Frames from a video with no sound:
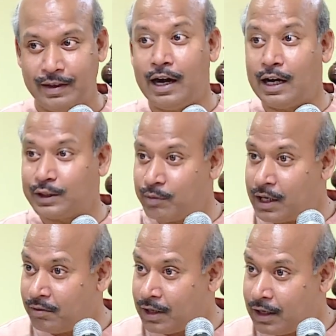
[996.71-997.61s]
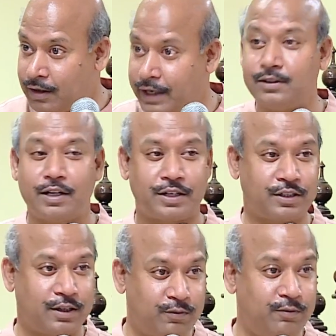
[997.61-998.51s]
Atmavare
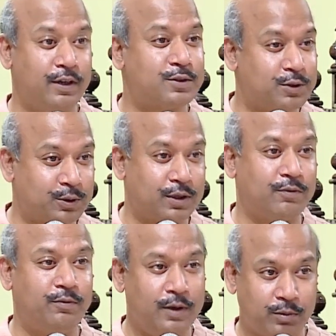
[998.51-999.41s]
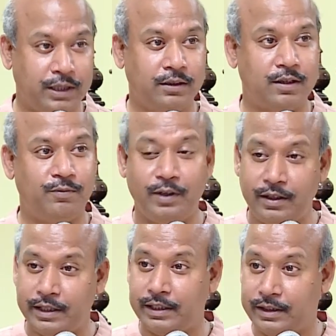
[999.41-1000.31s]
Drashtavya Shrutavya Mantavya
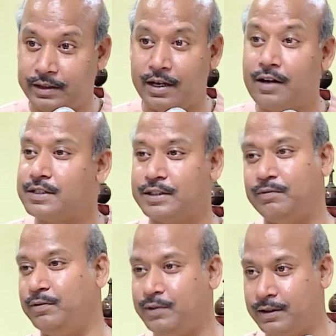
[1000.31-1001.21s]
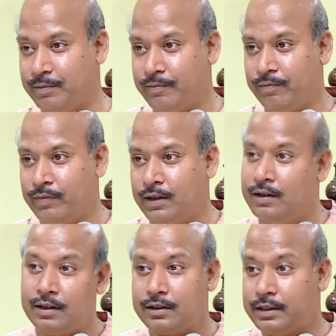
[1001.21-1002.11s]
Nididhyasitavya.
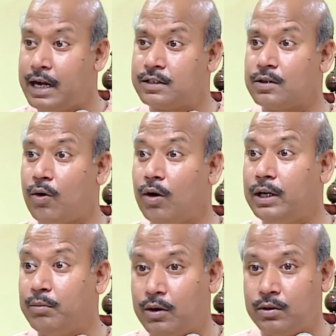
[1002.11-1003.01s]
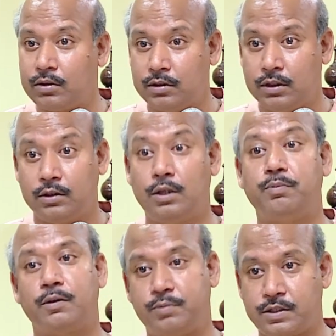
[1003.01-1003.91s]
That's all about the
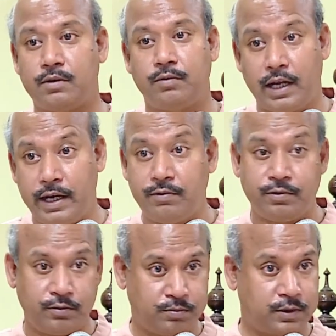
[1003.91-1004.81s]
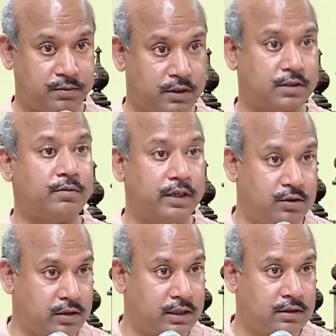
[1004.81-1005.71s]
purpose of life, purpose of
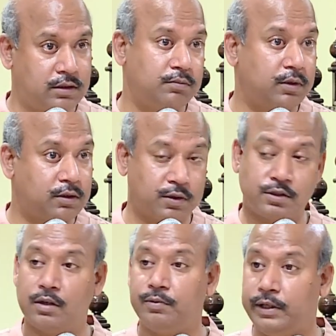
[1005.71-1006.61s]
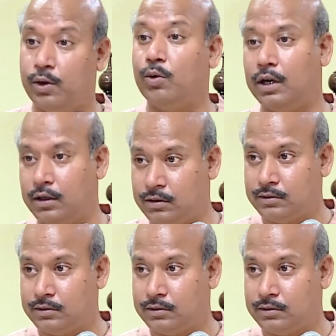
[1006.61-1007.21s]
education, purpose of yoga.